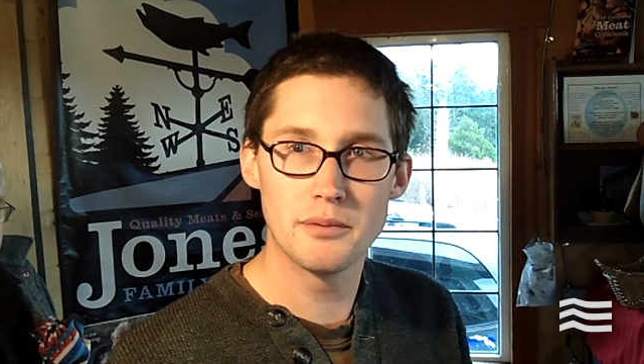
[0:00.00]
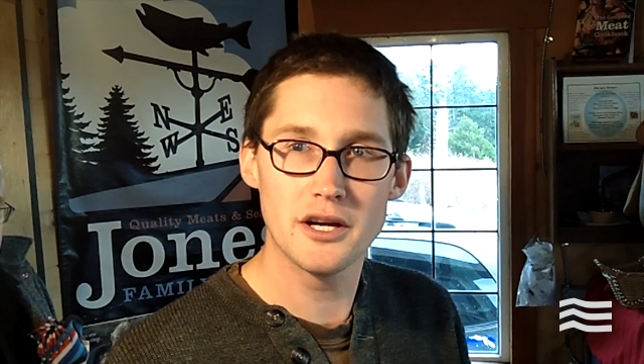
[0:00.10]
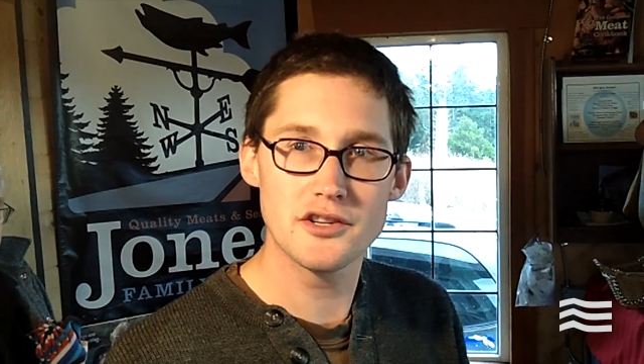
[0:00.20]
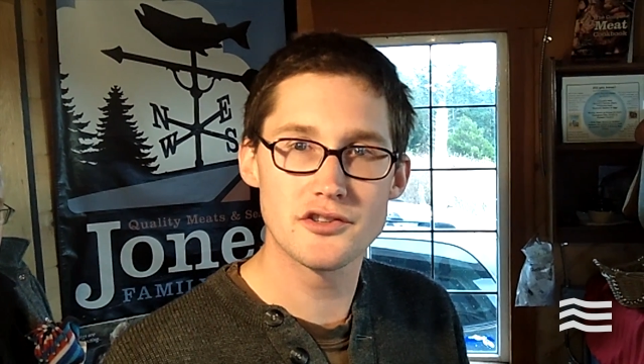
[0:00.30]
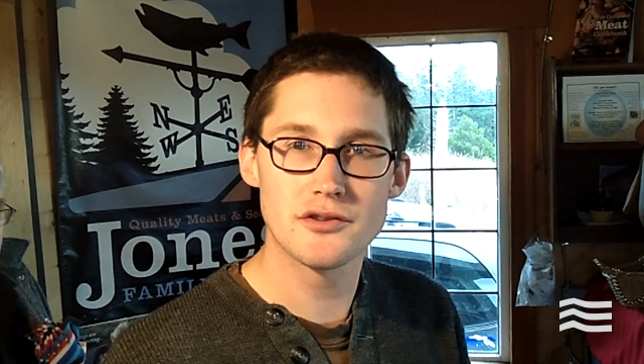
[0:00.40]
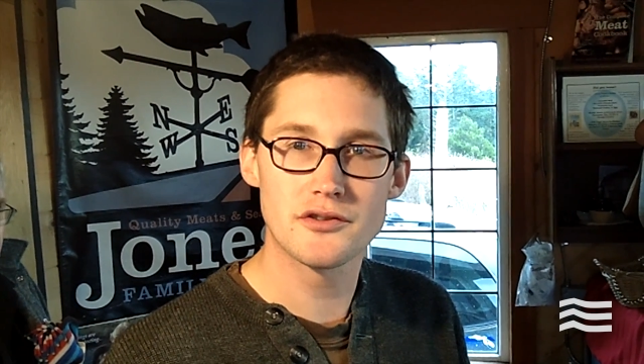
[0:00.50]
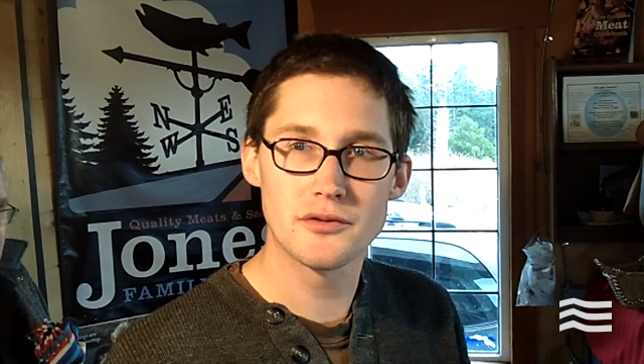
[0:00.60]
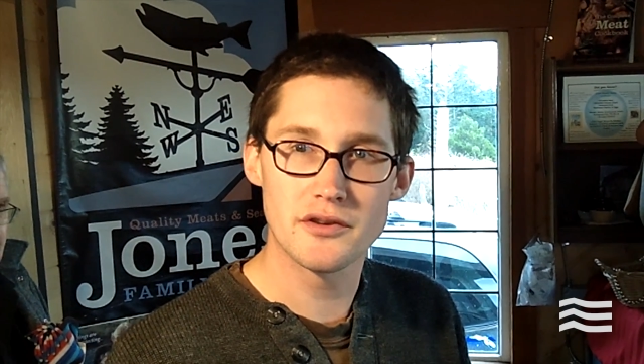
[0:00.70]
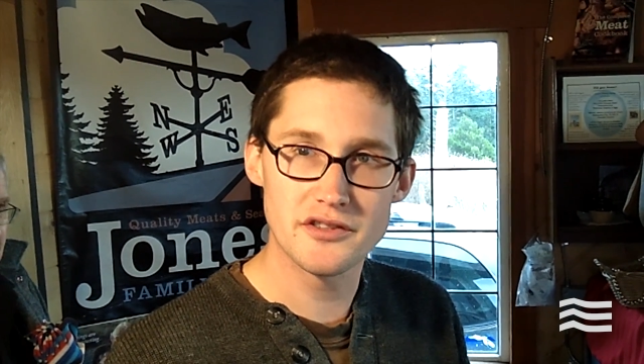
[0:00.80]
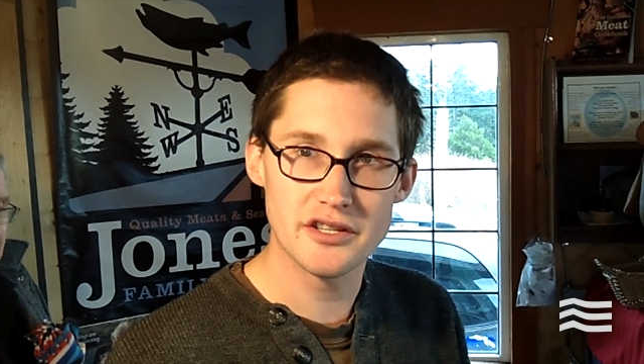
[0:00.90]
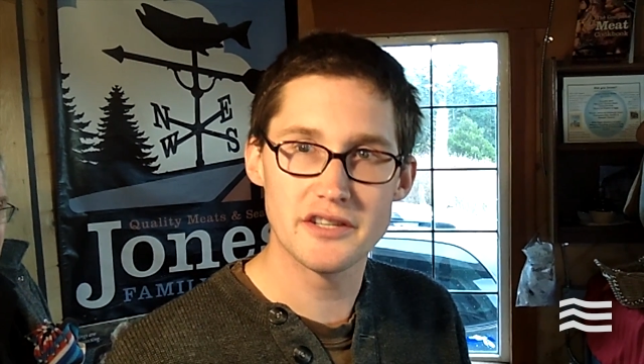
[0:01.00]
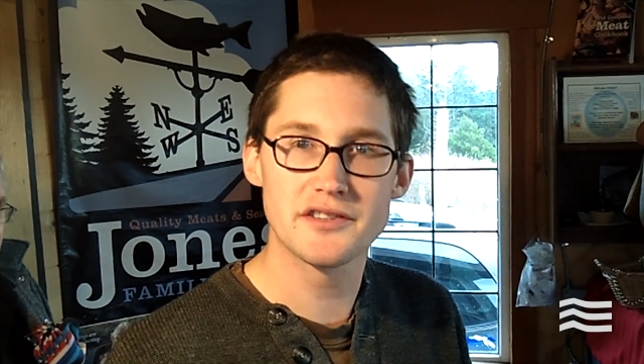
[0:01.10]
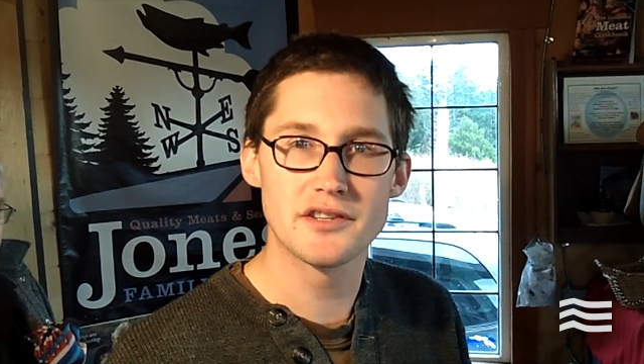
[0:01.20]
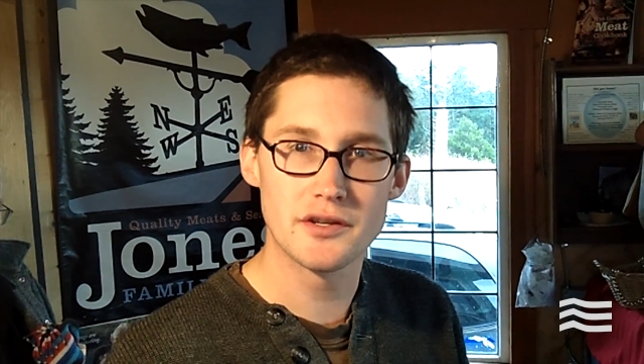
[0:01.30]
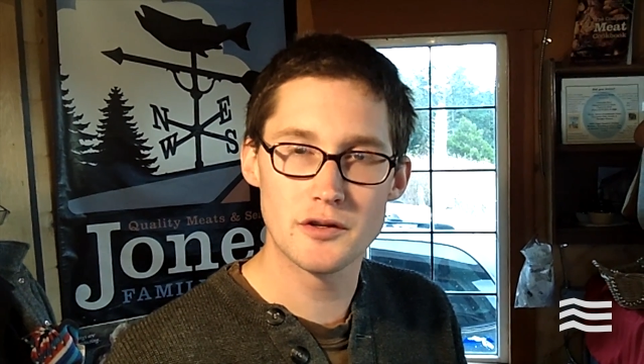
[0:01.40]
posture towards
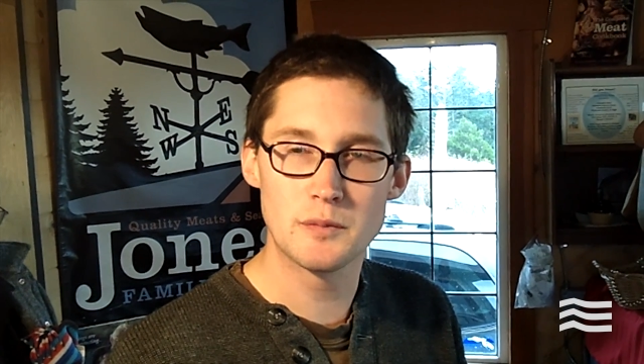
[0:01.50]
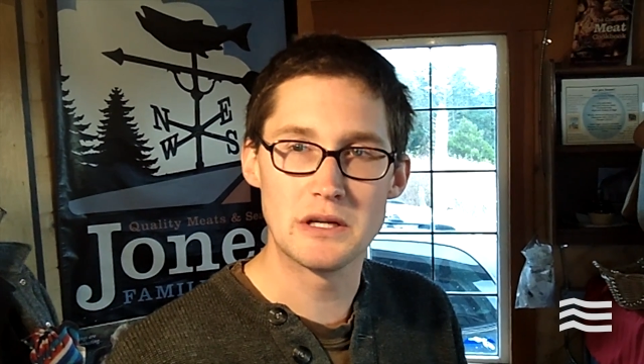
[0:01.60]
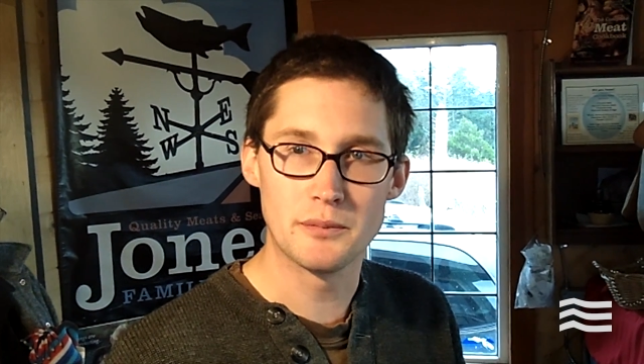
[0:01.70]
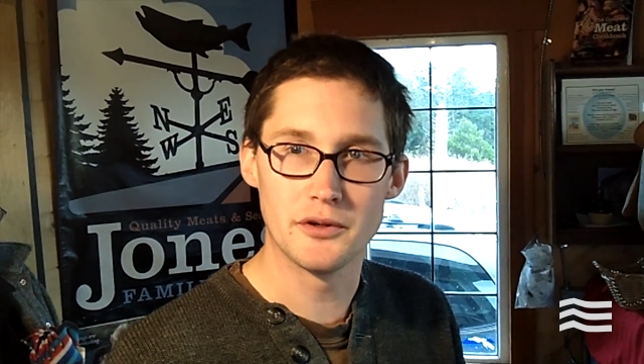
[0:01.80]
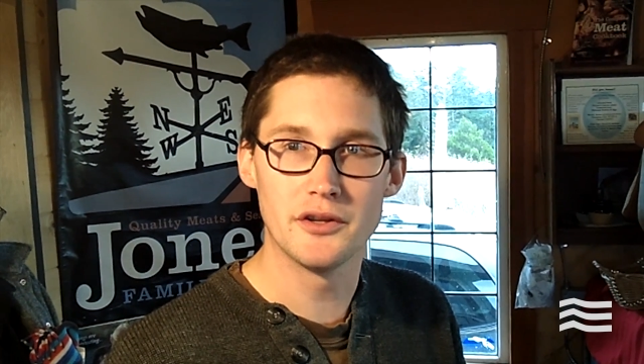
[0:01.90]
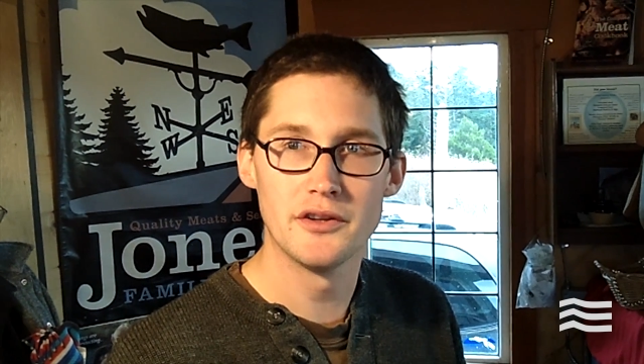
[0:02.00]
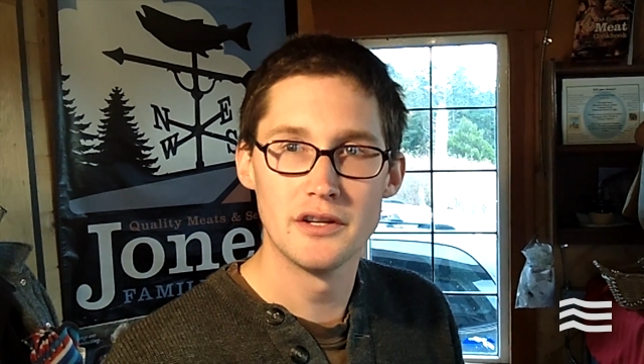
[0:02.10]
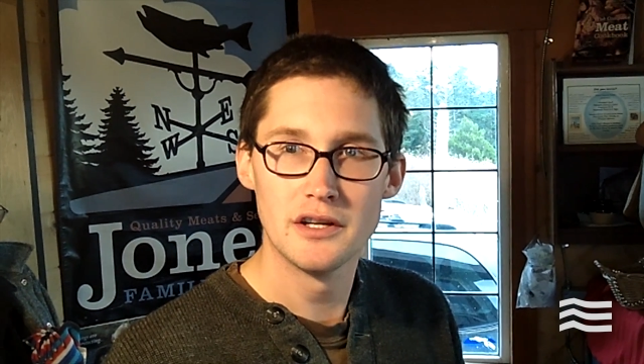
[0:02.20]
us and other people